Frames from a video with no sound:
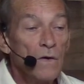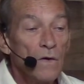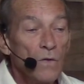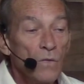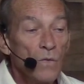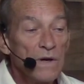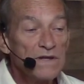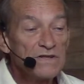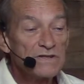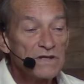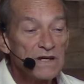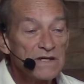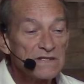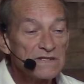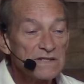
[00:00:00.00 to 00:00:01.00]
which
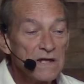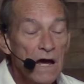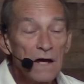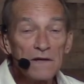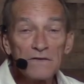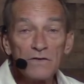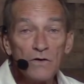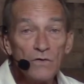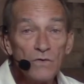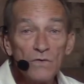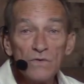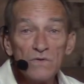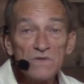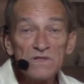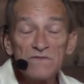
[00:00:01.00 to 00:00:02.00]
is not
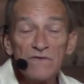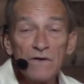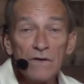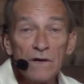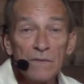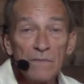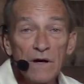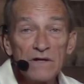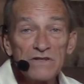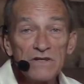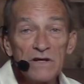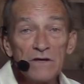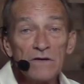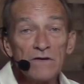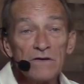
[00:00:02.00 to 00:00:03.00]
used very much
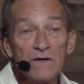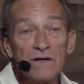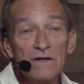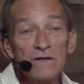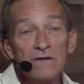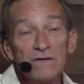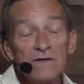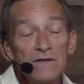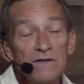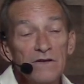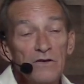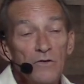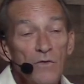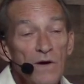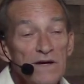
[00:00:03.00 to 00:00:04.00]
here in the
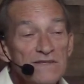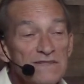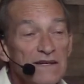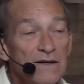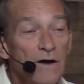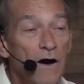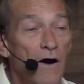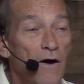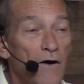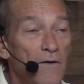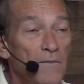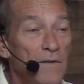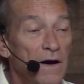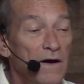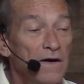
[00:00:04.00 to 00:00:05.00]
U.S. at all.
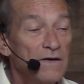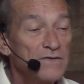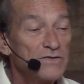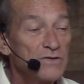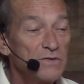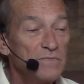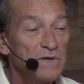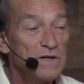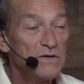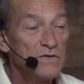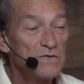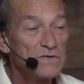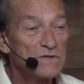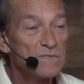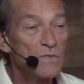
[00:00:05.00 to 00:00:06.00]
Should be
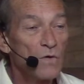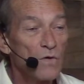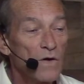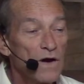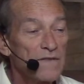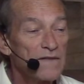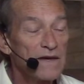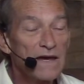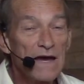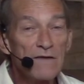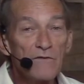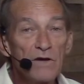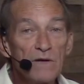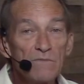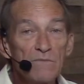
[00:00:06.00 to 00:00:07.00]
used more. I think
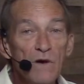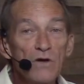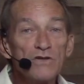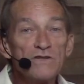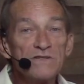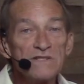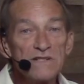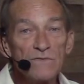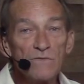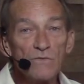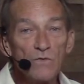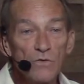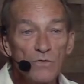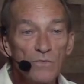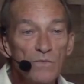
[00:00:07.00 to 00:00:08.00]
every emergency
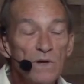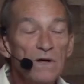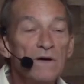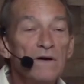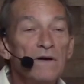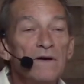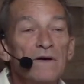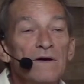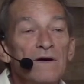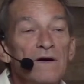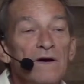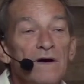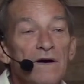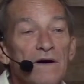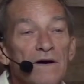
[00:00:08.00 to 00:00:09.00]
room
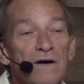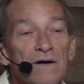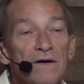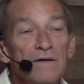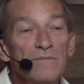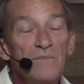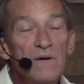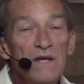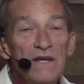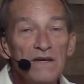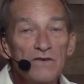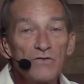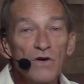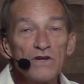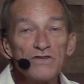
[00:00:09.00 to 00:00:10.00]

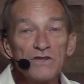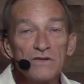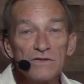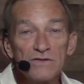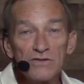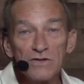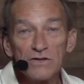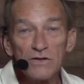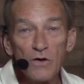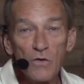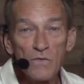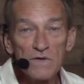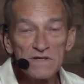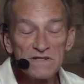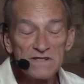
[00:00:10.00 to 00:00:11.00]
pediatrician should know this